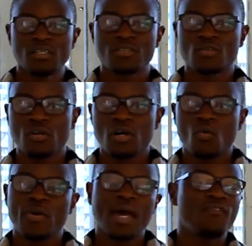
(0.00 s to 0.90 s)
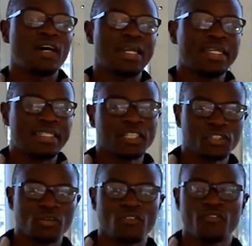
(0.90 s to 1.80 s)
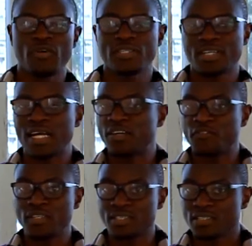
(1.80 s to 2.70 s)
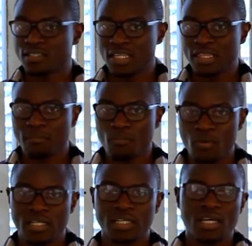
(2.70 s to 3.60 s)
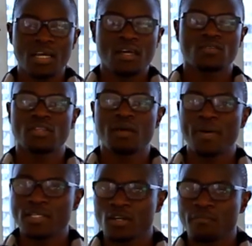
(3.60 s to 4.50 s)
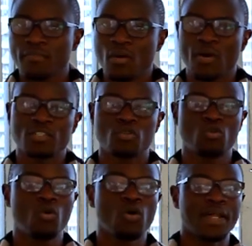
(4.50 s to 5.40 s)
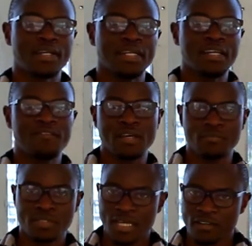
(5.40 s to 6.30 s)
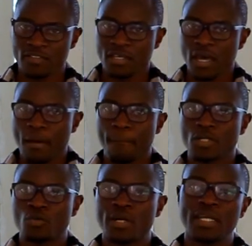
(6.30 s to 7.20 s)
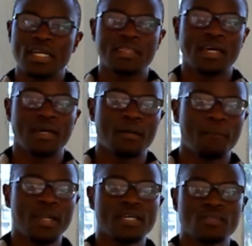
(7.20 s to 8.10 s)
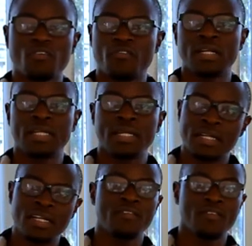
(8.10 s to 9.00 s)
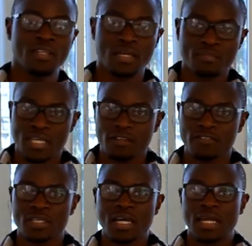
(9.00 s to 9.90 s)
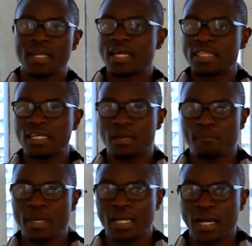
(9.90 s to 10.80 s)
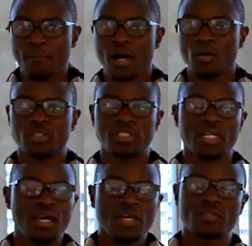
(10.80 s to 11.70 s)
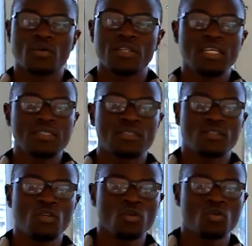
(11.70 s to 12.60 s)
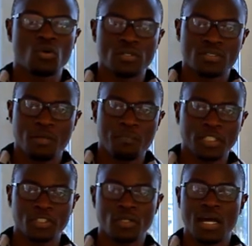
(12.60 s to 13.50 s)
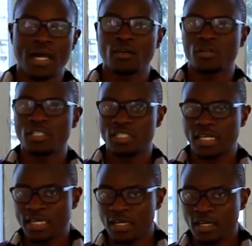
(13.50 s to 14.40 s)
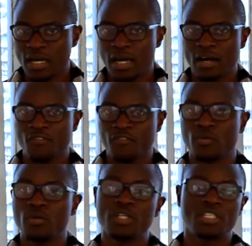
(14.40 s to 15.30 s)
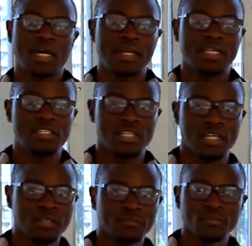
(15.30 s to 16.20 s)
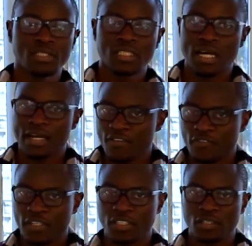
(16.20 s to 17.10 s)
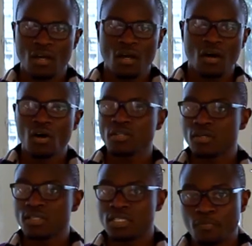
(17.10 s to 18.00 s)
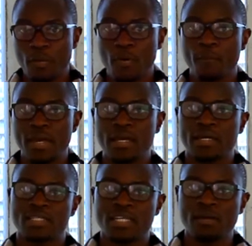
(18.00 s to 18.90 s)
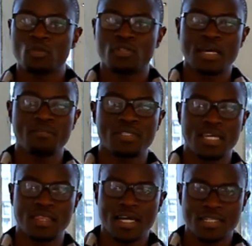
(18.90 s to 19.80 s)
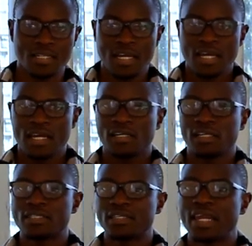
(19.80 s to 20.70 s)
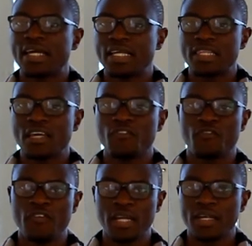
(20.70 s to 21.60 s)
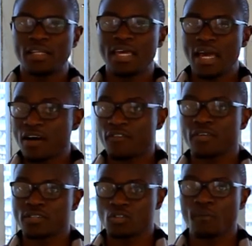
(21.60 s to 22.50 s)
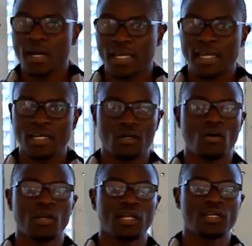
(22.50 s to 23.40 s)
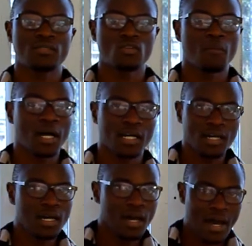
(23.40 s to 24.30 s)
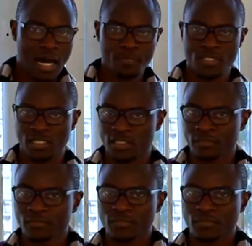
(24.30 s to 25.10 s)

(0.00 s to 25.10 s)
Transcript: So we have retention of waste and feces in the body. So the person may want to go and relieve themselves, but when in the place of relieving themselves, nothing may come out. So this is due to constipation and not taking uh, food which are rich in roughage. Also, these people may time to time say that it's like they feel they have stomach ache or stomach upset.